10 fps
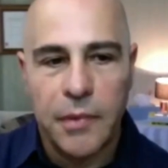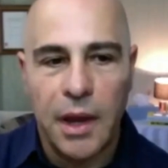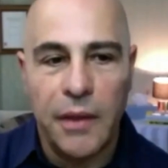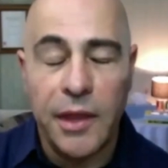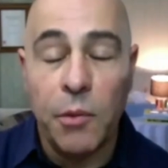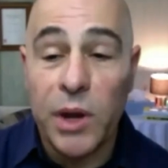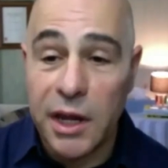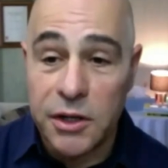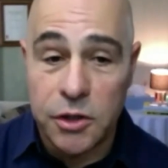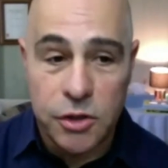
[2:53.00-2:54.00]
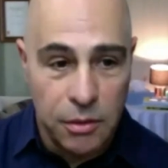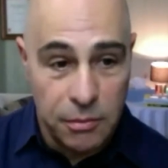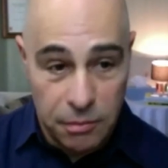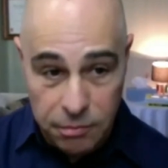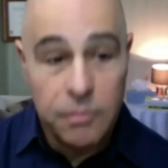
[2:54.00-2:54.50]
And if you ask me
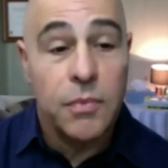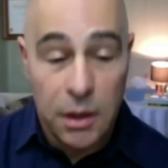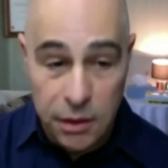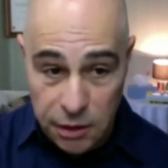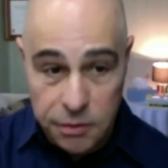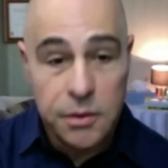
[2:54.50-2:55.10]
personally, like